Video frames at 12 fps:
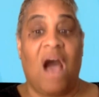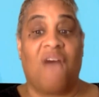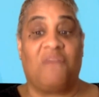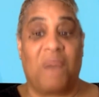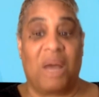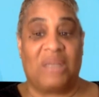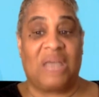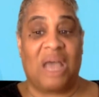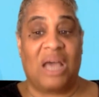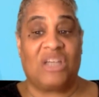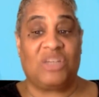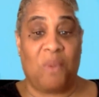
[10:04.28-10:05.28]
of
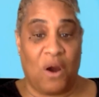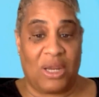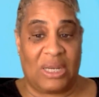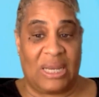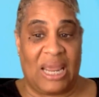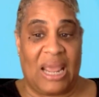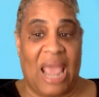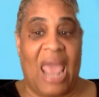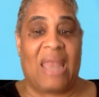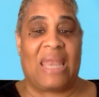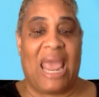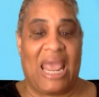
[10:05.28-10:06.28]
Montage Marketing,
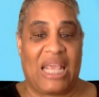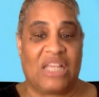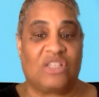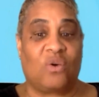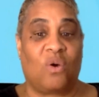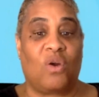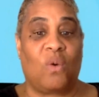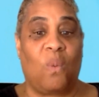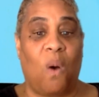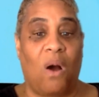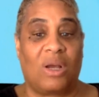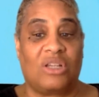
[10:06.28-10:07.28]
and Hank is going to
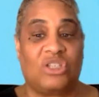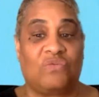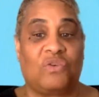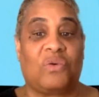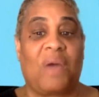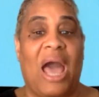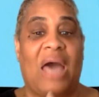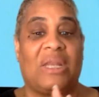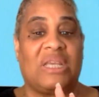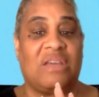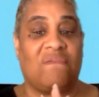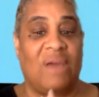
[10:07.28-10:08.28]
walk us through how to
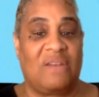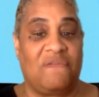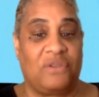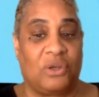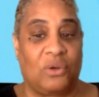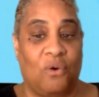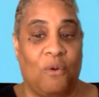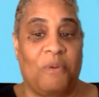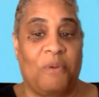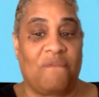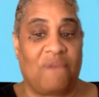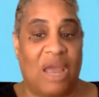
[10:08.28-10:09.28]
get ready for the
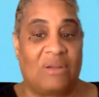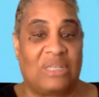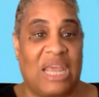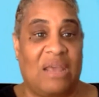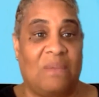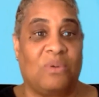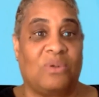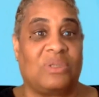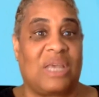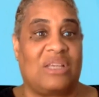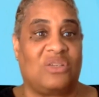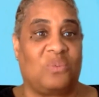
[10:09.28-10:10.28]
corporate roundtables
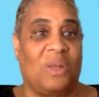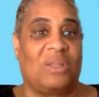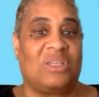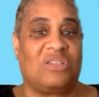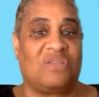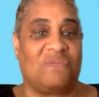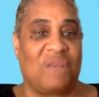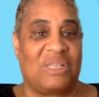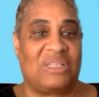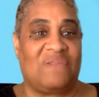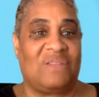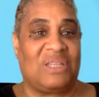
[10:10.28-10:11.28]
as well as the
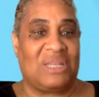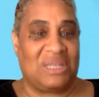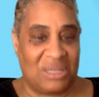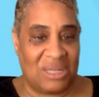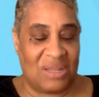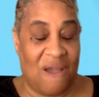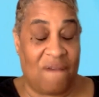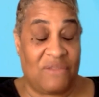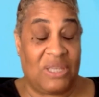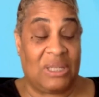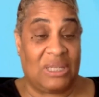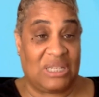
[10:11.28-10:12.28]
rest of
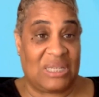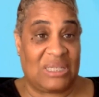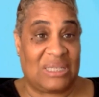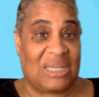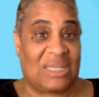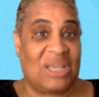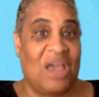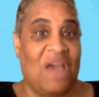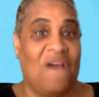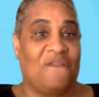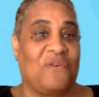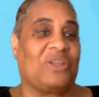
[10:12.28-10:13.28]
the logistics
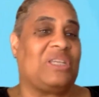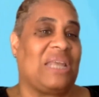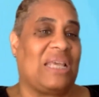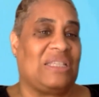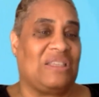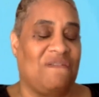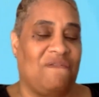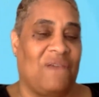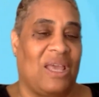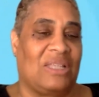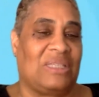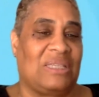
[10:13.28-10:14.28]
for today's
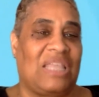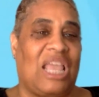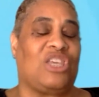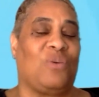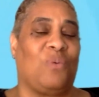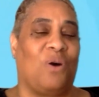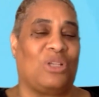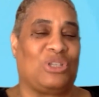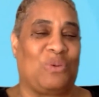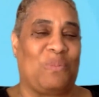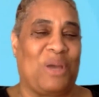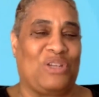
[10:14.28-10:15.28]
events. Thank you all
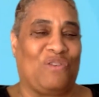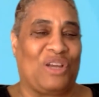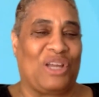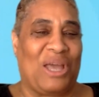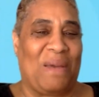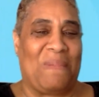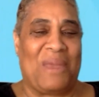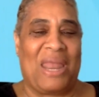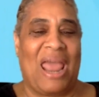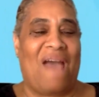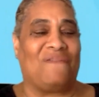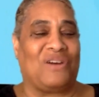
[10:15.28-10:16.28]
so much for
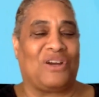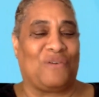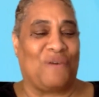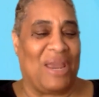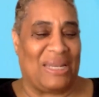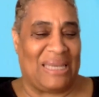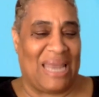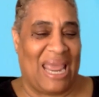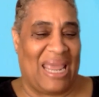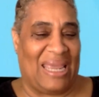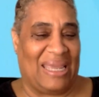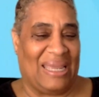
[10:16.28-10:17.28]
coming. Have a great
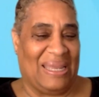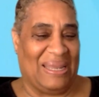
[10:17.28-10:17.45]
day.